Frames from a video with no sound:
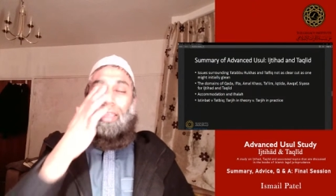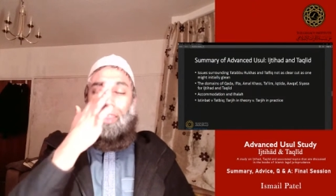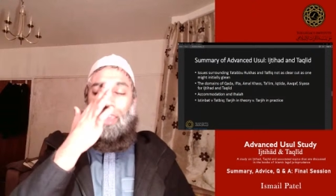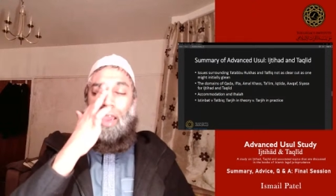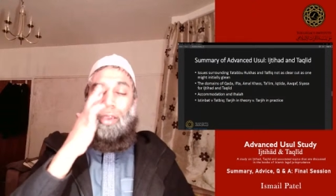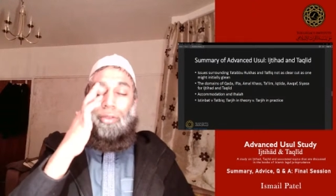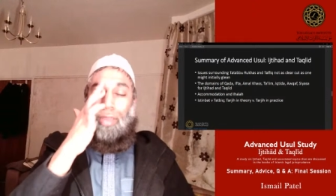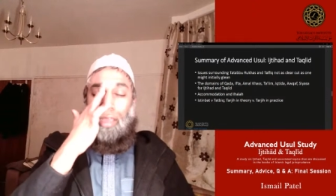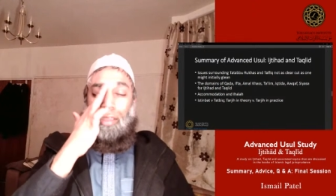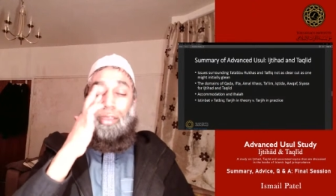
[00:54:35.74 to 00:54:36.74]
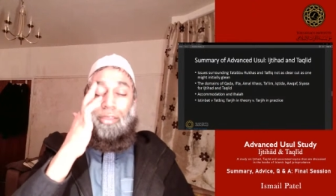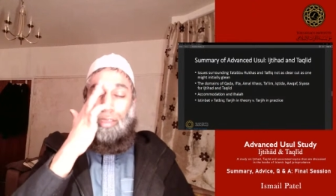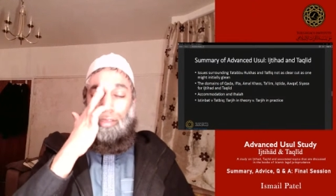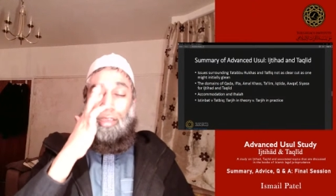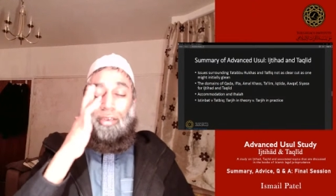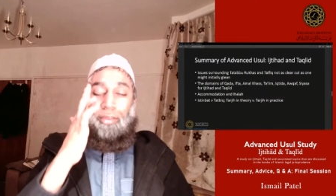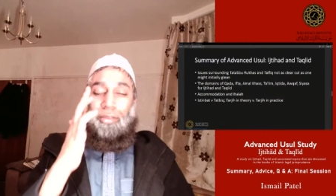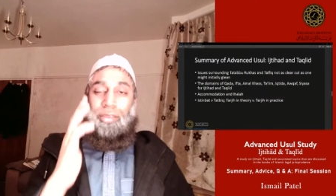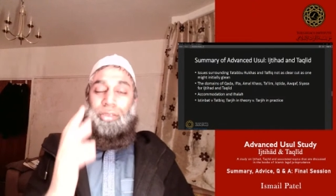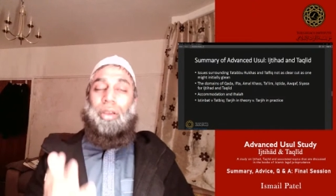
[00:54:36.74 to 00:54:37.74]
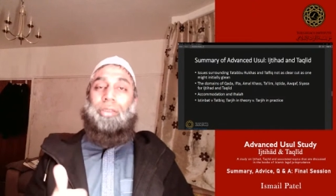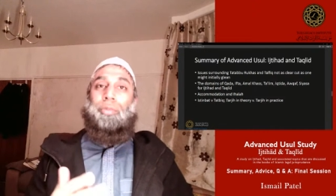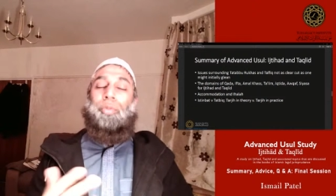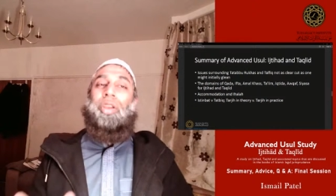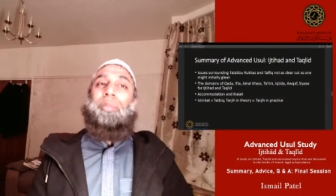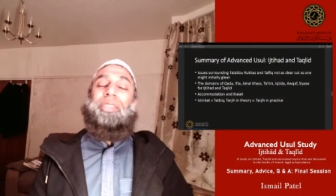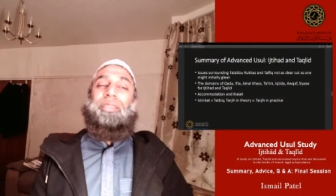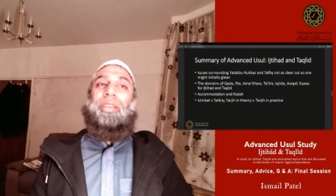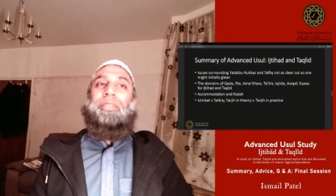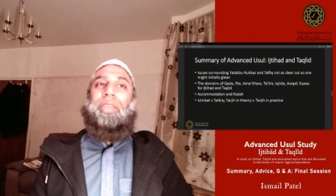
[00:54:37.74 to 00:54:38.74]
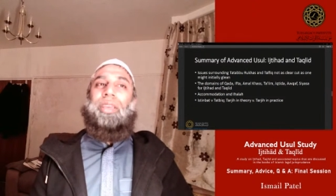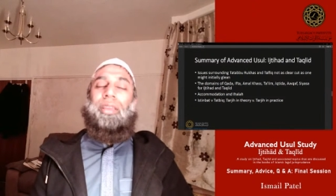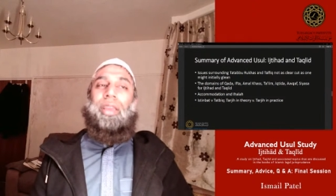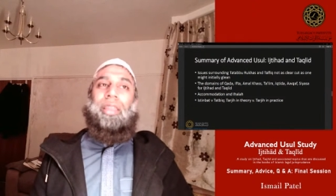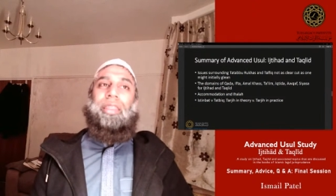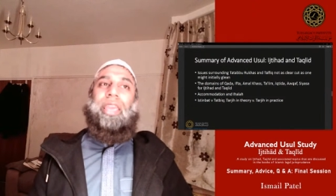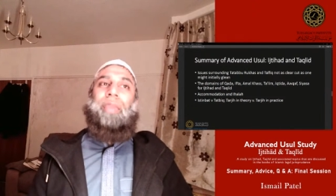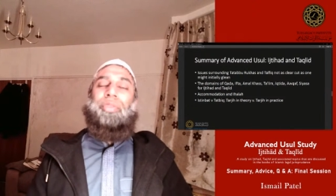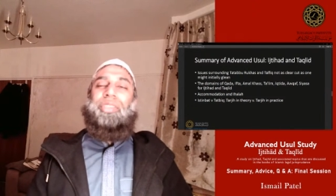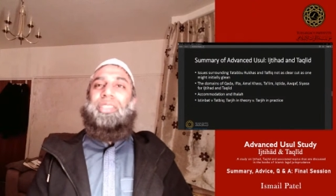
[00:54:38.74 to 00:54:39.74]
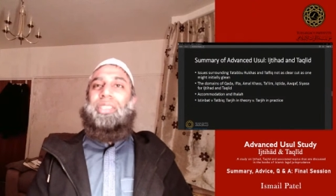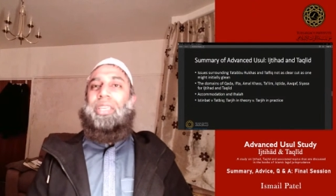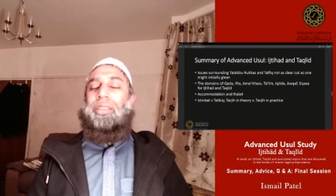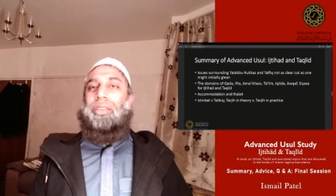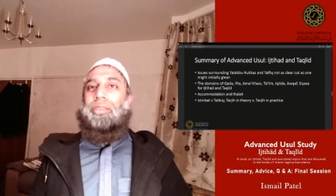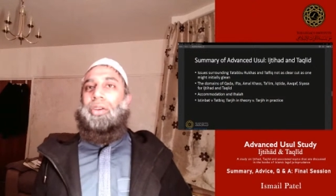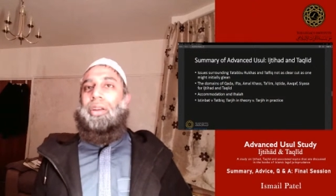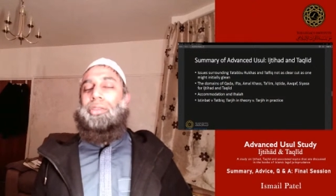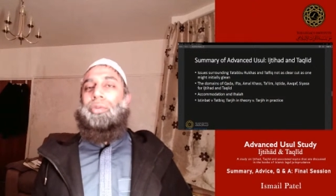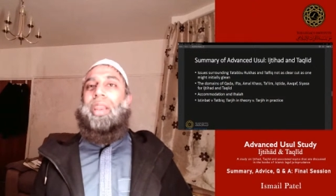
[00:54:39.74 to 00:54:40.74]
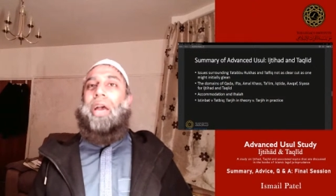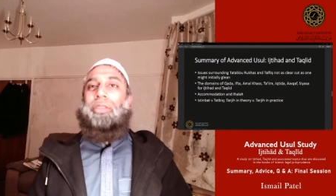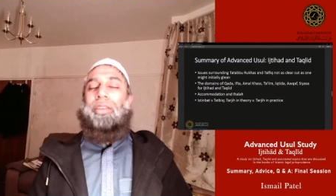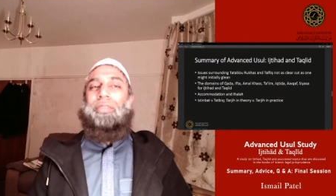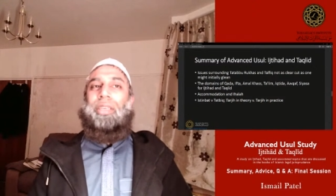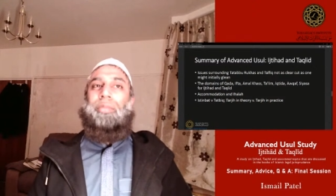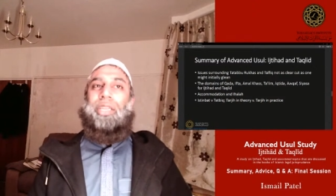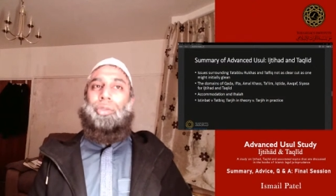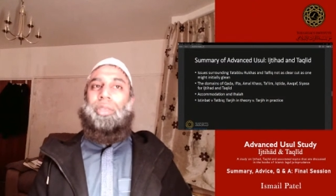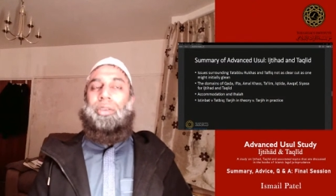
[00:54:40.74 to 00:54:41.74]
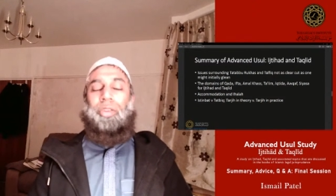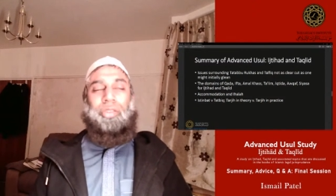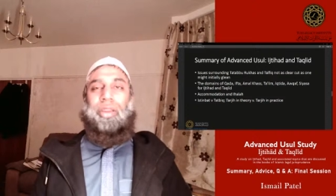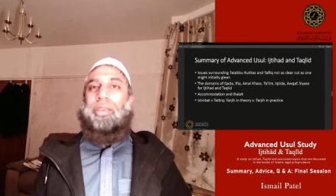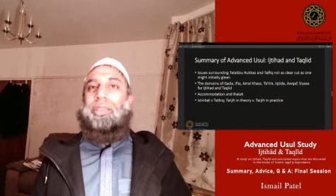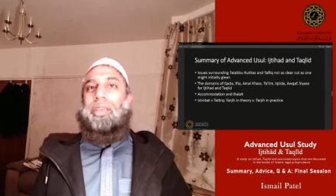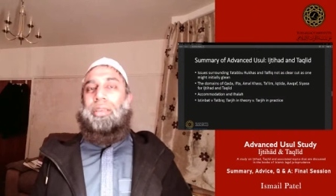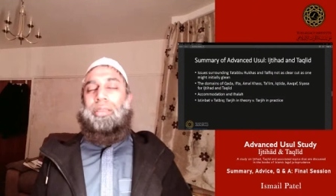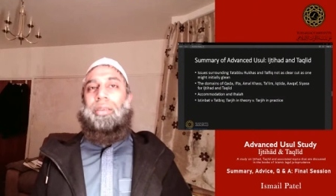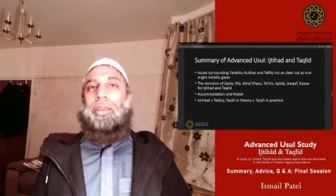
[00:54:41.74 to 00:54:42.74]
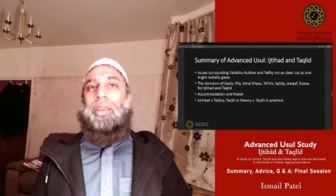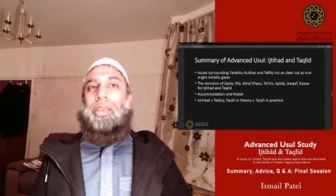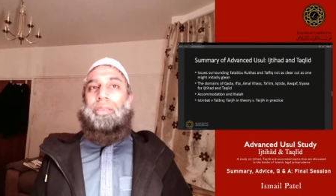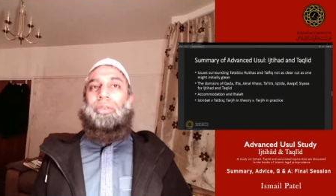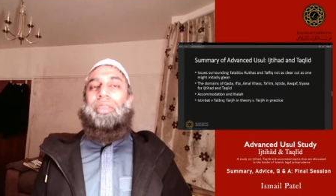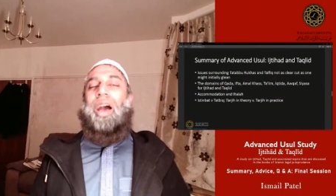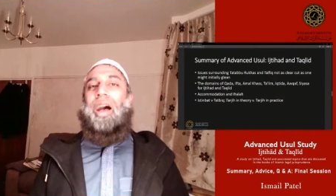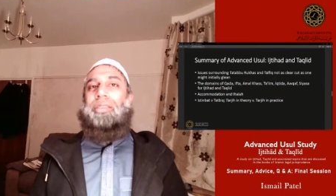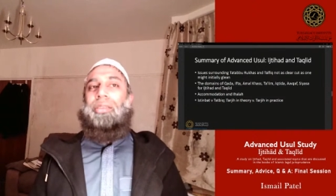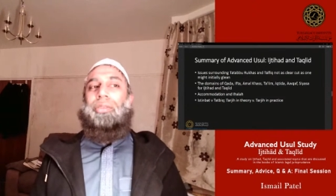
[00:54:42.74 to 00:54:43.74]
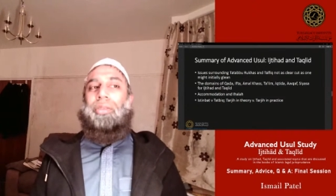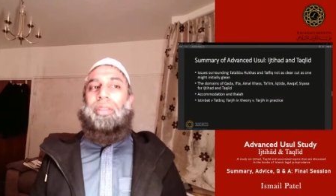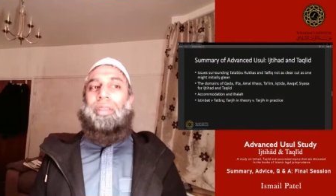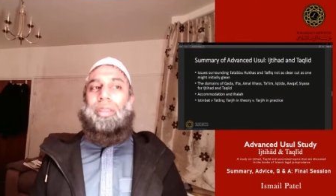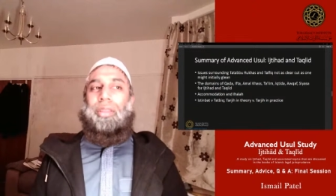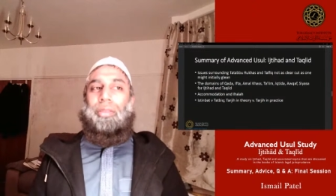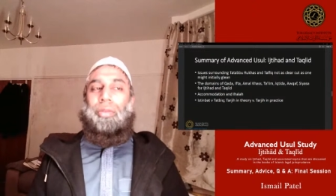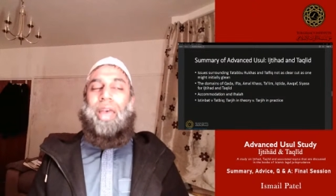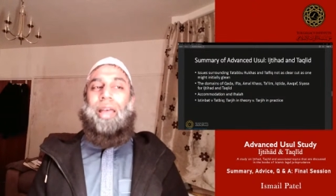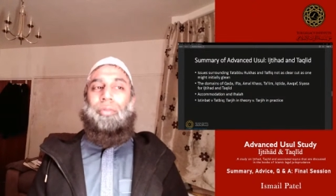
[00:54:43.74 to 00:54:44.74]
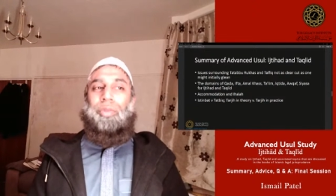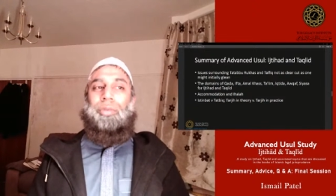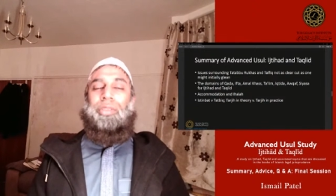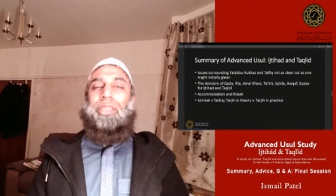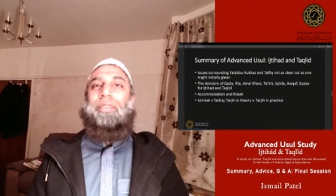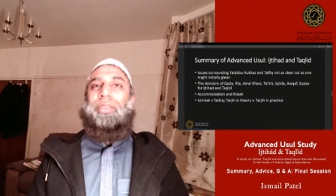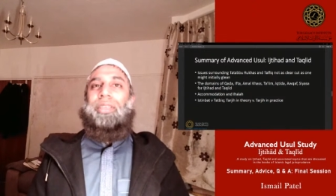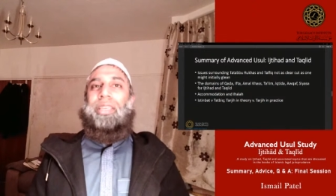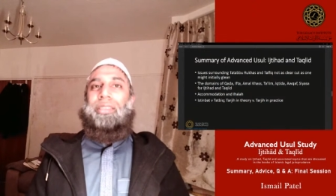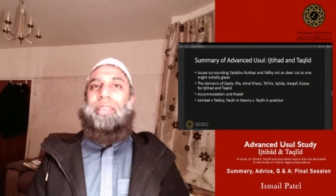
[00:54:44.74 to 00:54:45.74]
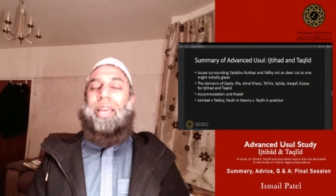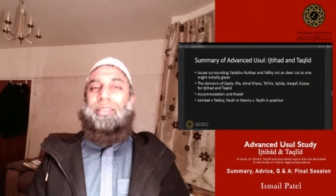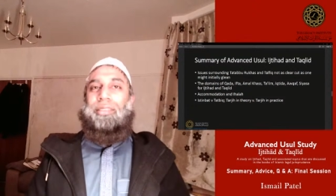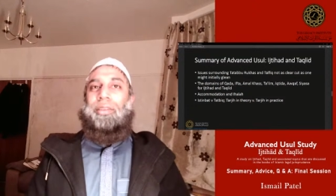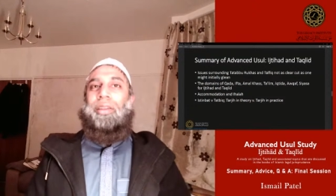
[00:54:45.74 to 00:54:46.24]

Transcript: they argued that the scholars who prohibit talfiq, they precede the scholars who allow talfiq by 200 or 300 years. So the answer to that which was given is that